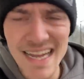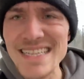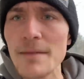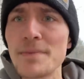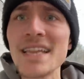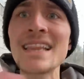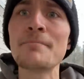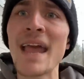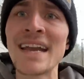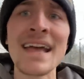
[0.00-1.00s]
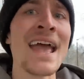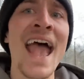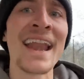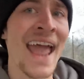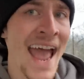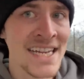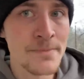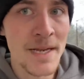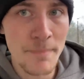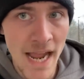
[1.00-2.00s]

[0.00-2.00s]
It's completely banned and has been